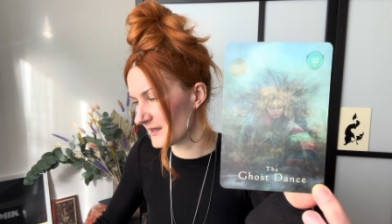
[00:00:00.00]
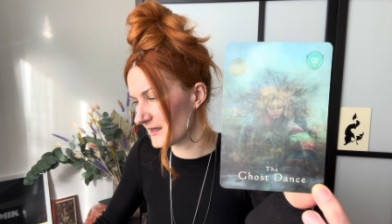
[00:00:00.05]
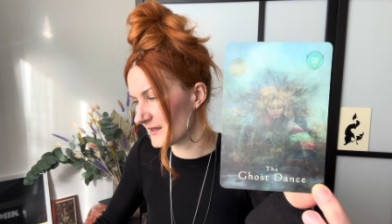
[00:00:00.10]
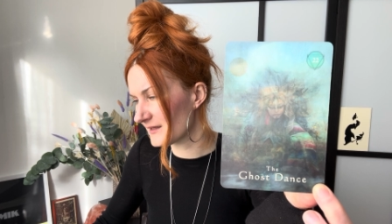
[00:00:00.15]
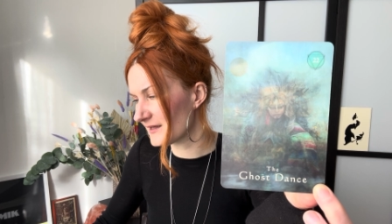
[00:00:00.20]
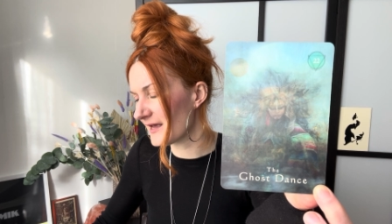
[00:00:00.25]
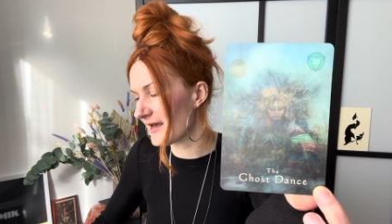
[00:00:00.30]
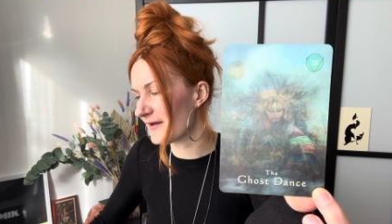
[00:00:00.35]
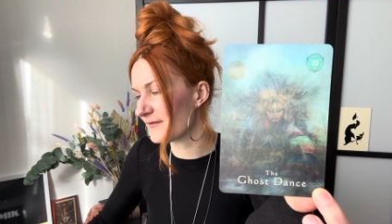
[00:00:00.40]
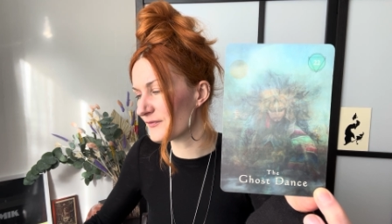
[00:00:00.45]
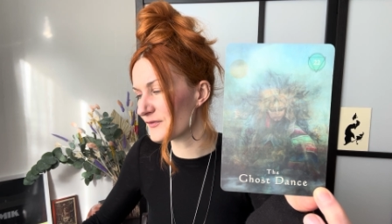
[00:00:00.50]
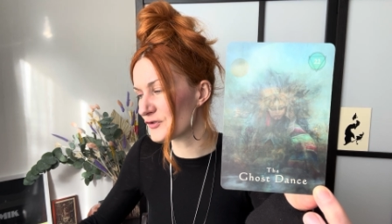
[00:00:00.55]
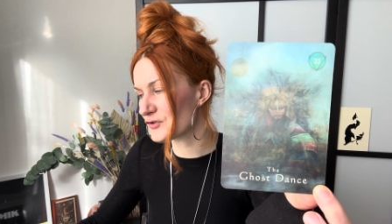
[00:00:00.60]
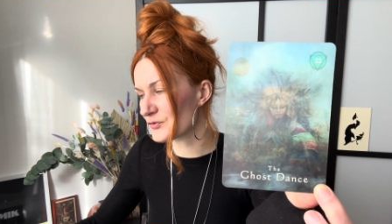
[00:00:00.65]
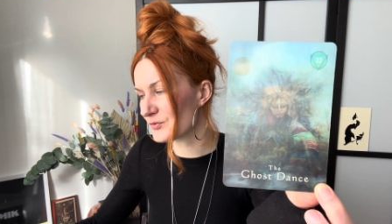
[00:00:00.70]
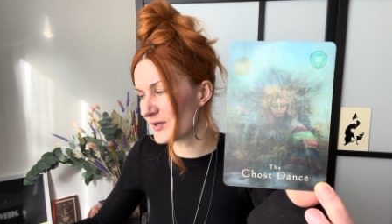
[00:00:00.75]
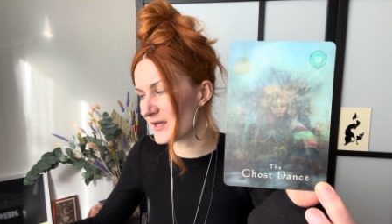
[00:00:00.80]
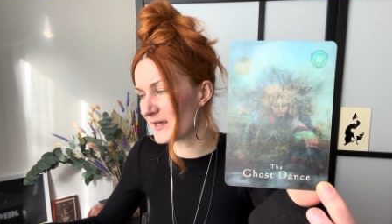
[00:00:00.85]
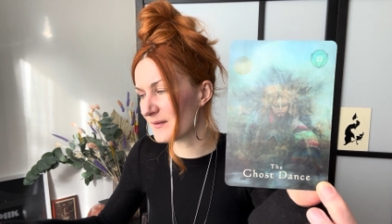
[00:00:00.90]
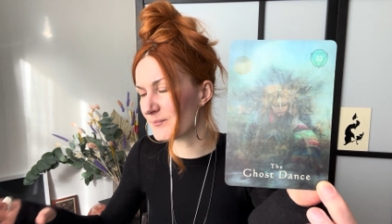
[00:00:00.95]
Yeah, the
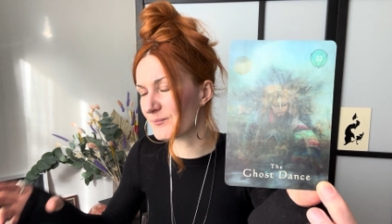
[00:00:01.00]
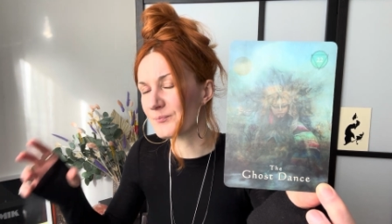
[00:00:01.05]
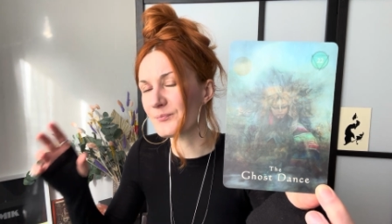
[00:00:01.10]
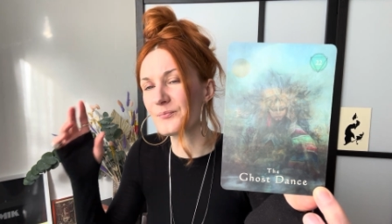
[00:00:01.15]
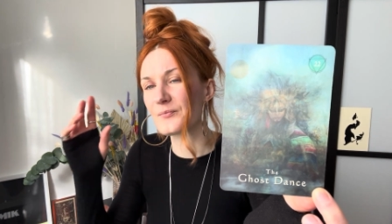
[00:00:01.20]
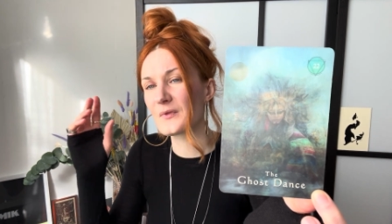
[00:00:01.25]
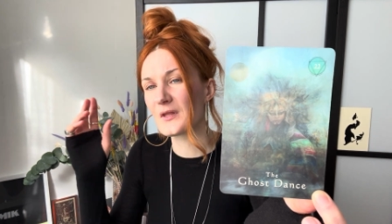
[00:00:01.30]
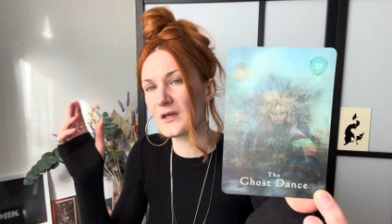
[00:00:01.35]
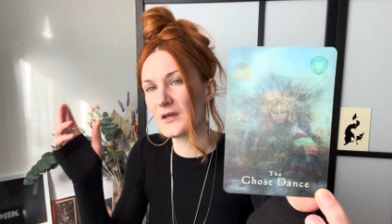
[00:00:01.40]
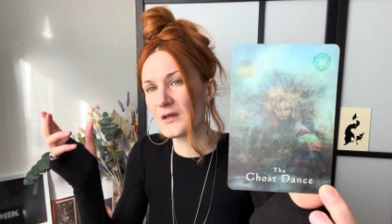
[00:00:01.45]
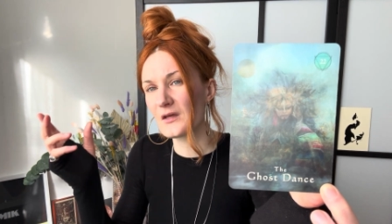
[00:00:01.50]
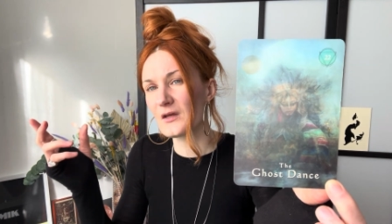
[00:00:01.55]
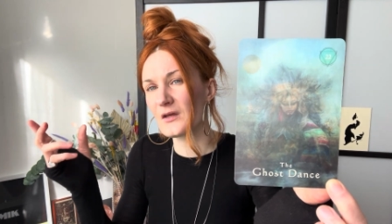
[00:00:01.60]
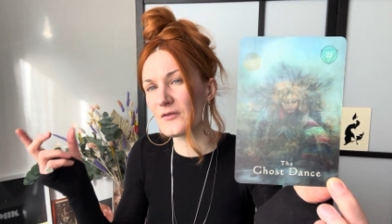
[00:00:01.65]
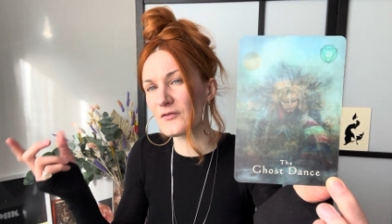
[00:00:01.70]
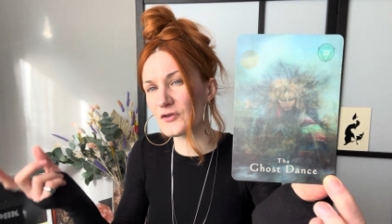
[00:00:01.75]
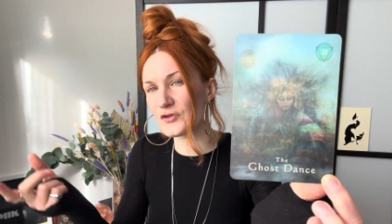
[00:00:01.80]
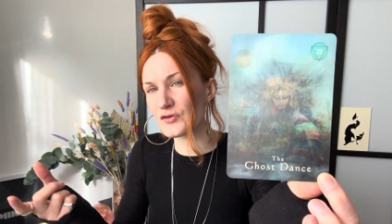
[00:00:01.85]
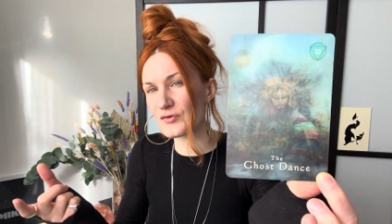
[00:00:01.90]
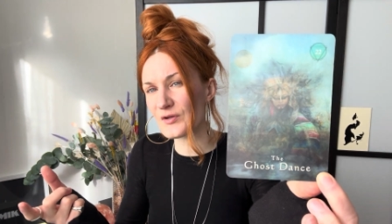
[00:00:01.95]

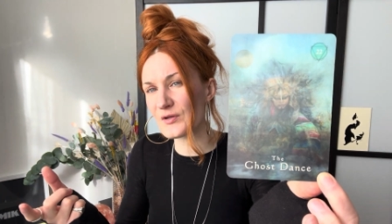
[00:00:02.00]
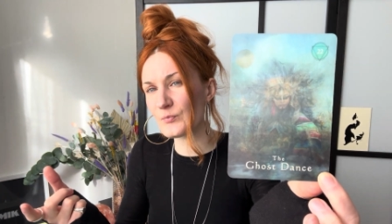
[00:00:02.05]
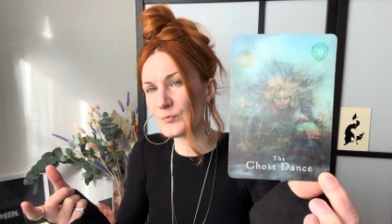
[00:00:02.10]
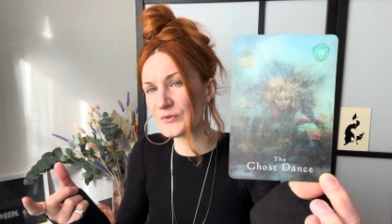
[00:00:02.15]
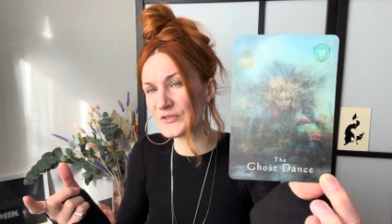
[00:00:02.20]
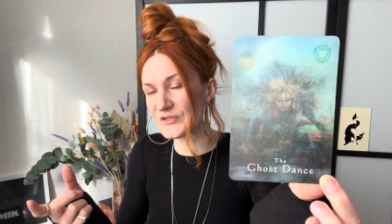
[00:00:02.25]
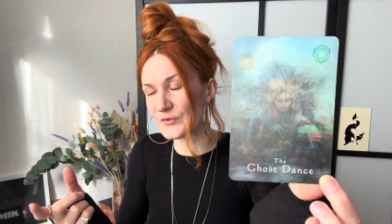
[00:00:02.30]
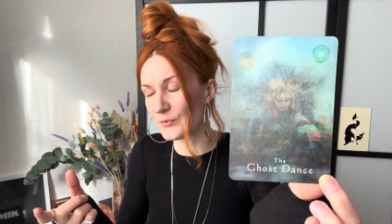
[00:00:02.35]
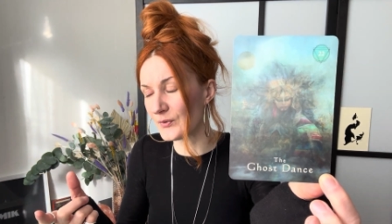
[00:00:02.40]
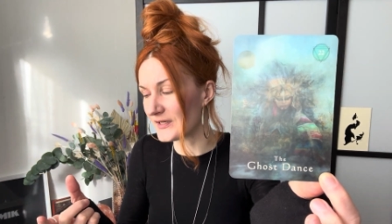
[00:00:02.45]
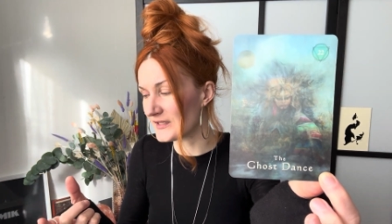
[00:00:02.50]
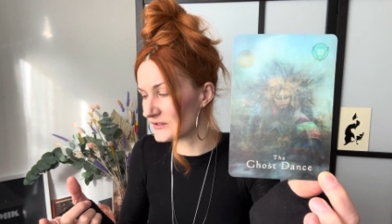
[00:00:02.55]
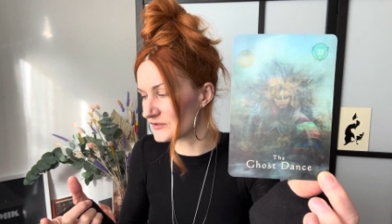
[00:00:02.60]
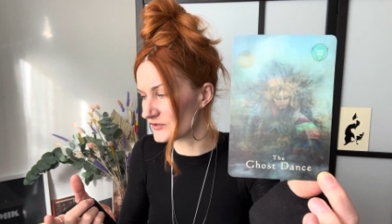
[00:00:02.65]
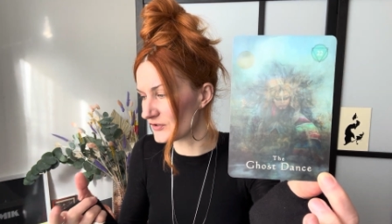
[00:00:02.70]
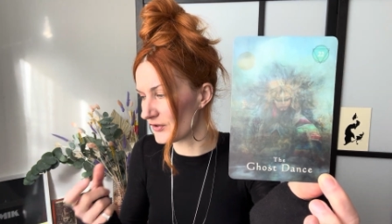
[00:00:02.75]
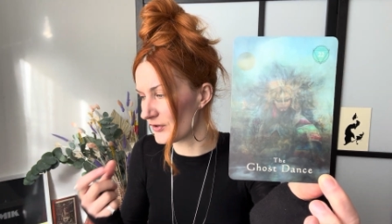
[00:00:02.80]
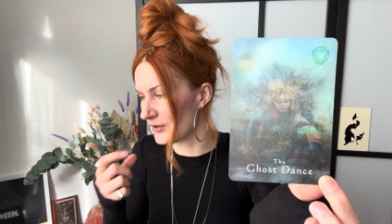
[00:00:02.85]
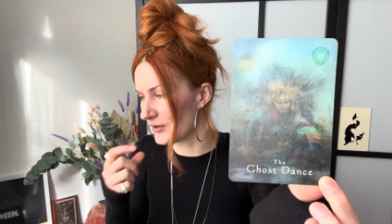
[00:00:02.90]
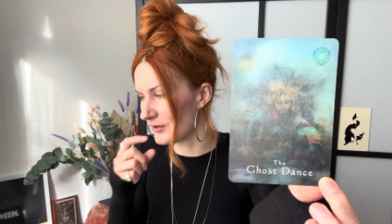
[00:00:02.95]
dream was a
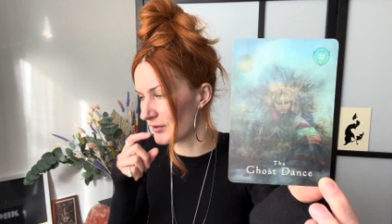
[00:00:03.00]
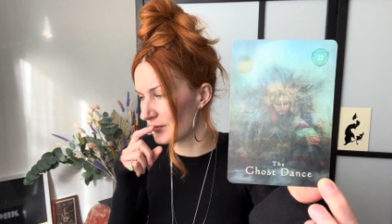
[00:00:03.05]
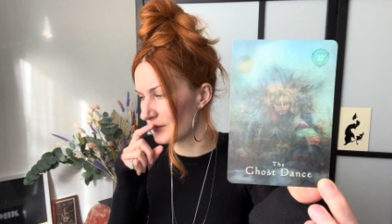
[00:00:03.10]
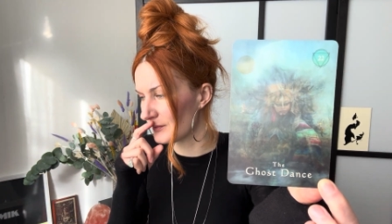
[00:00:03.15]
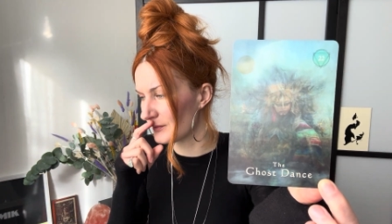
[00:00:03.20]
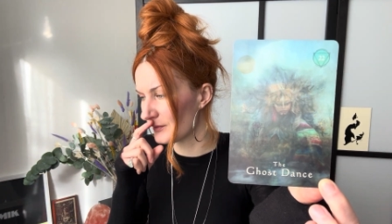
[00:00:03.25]
window.